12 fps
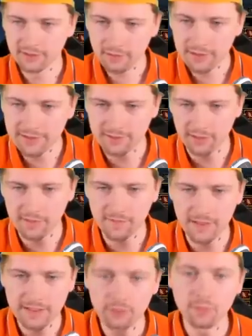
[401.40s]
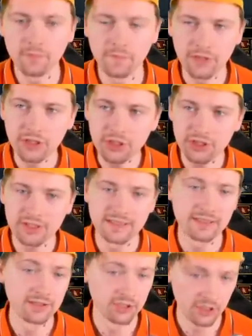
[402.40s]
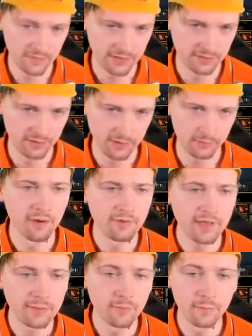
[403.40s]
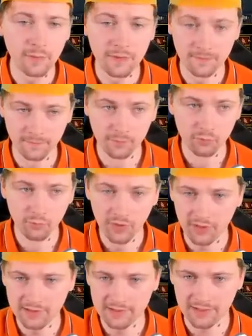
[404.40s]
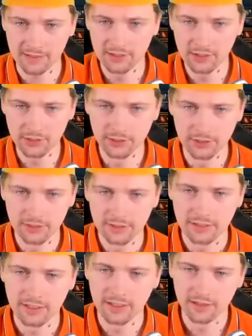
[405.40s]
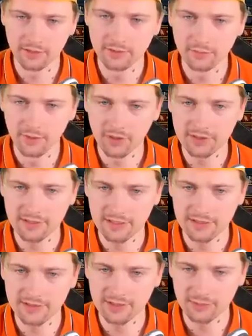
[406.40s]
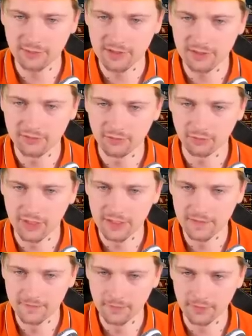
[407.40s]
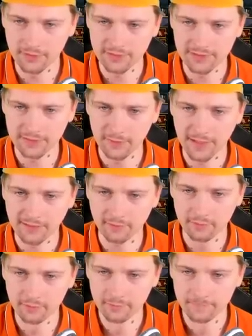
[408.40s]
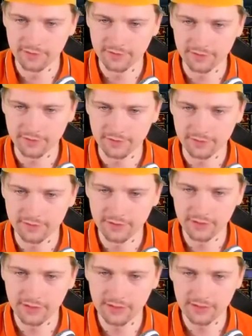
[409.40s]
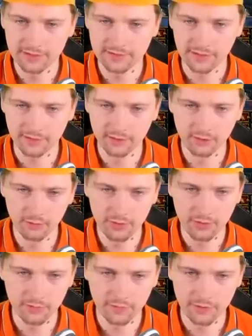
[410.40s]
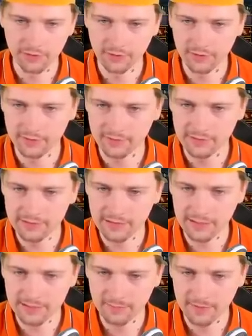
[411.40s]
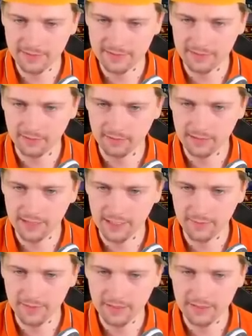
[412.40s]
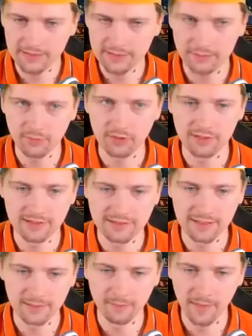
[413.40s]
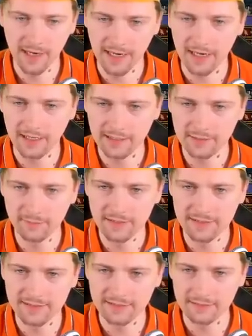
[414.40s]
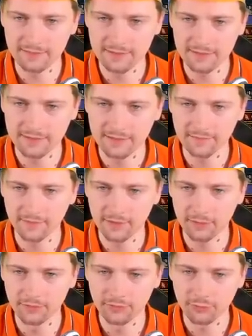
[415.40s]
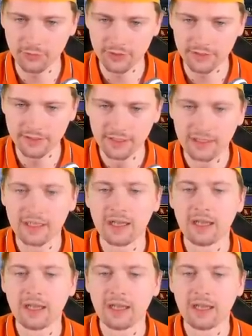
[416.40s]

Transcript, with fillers: So let's try fighting with Venetians in Treviso now. I'll attack with my full Merc stack here. Another Merc stack is just waiting to reinforce this battle. Tick, tick, tick, tick. Start going over there. These guys might start coming as well, as they might be still needed if I want to win it.